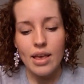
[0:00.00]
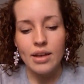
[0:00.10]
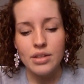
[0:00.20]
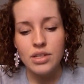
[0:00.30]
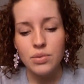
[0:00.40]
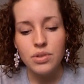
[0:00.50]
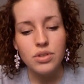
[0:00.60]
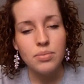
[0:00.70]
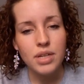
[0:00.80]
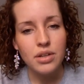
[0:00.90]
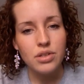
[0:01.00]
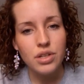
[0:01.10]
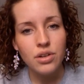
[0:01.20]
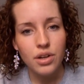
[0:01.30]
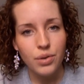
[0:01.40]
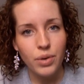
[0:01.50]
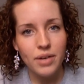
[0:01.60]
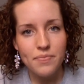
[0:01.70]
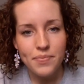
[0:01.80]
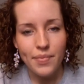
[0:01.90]
and you will strip down to your
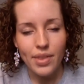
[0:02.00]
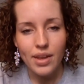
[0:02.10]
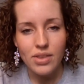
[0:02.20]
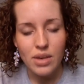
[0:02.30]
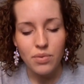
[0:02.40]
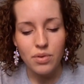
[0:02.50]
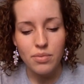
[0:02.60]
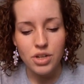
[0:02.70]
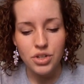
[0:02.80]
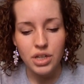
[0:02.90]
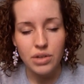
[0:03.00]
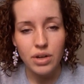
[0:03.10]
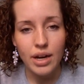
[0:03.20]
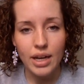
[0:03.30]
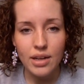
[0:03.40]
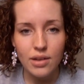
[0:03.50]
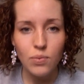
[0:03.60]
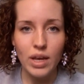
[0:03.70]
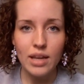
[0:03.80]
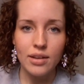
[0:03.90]
underwear, and they will measure your height
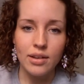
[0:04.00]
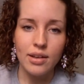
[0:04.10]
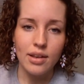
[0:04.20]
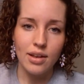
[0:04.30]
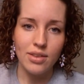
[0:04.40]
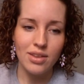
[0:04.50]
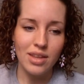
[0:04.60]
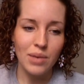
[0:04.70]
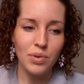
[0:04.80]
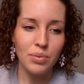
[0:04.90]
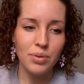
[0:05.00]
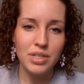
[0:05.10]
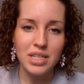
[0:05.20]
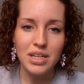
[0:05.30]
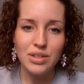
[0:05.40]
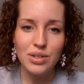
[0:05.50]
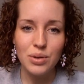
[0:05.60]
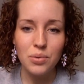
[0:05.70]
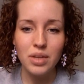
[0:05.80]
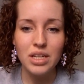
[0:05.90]
and weight, and then they will proceed
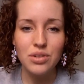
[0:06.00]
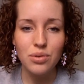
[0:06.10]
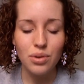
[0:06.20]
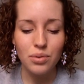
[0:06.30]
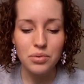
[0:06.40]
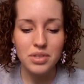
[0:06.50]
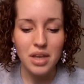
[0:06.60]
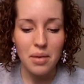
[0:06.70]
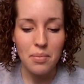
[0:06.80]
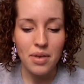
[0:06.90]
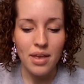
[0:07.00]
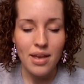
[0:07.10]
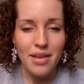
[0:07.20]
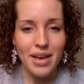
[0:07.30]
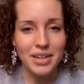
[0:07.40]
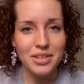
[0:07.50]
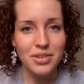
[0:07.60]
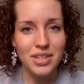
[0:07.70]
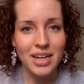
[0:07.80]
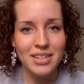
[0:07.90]
to lead you through some
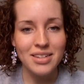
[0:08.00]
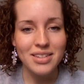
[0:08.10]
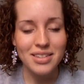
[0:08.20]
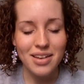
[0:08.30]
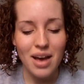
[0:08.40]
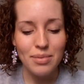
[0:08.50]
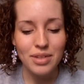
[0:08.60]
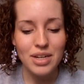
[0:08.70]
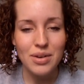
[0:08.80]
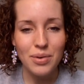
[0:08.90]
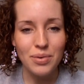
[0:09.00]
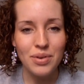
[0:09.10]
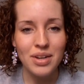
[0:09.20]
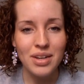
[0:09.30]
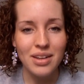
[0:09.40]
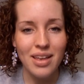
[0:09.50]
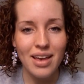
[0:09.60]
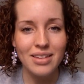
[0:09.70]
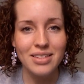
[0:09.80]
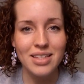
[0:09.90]
exercises commonly known
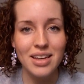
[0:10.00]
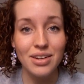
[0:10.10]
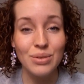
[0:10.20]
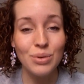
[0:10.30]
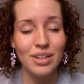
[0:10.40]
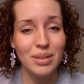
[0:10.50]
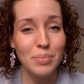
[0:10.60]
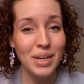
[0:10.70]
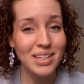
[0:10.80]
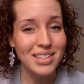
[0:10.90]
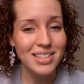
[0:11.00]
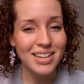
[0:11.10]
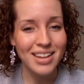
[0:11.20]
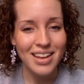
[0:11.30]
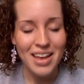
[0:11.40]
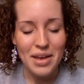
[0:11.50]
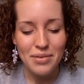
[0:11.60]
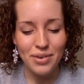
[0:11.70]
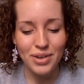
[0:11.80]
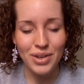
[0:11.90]
as the Underwear Olympics,
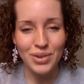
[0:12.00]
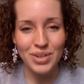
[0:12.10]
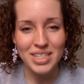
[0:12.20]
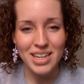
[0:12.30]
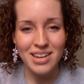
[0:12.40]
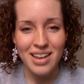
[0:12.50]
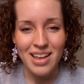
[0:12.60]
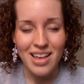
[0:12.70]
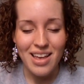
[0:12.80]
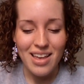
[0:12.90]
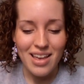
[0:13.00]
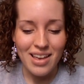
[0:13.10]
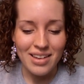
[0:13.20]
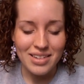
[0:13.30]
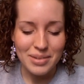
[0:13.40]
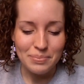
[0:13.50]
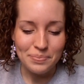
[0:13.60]
for good reason. And